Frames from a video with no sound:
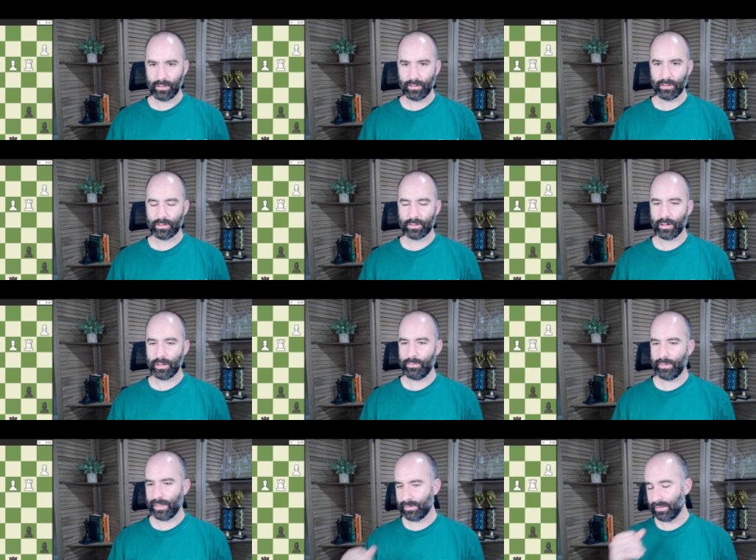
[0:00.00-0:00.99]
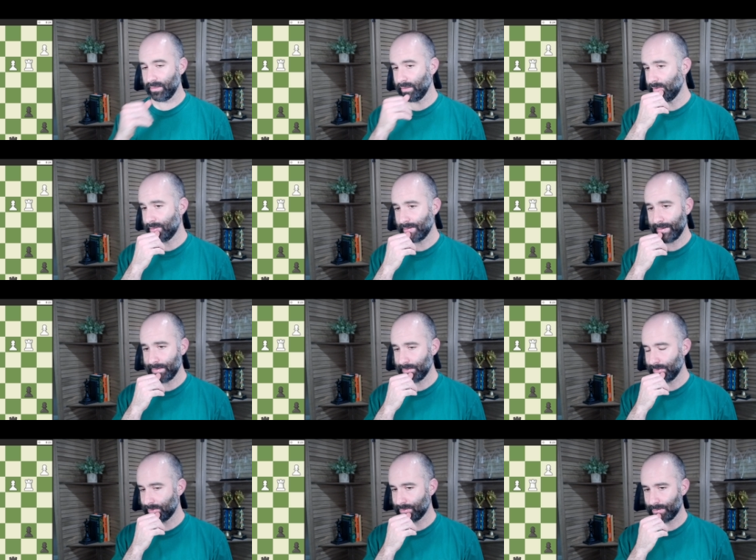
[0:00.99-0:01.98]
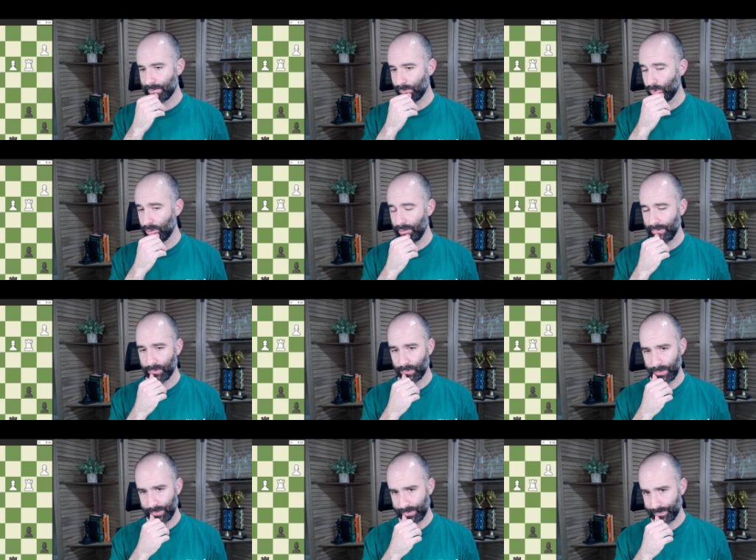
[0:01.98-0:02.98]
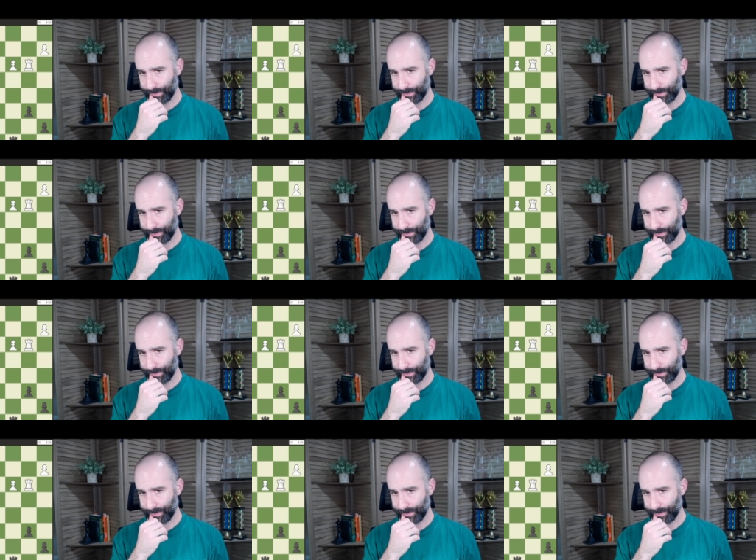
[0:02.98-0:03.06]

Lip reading: So let's start advancing these guys and start working towards